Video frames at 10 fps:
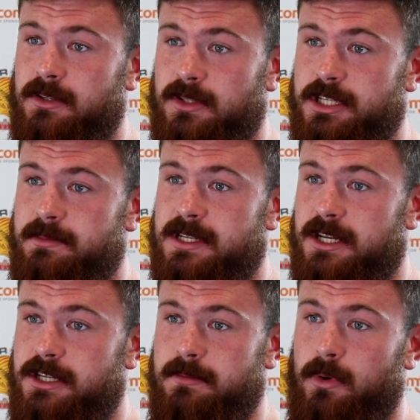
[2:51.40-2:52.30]
do the gym
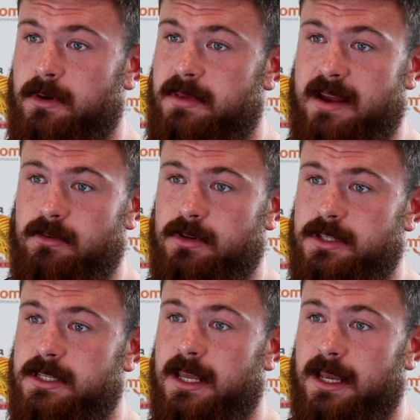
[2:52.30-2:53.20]
session in the morning, but everyone
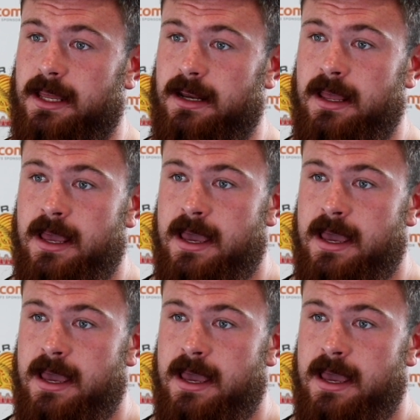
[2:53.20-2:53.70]
used to dig in,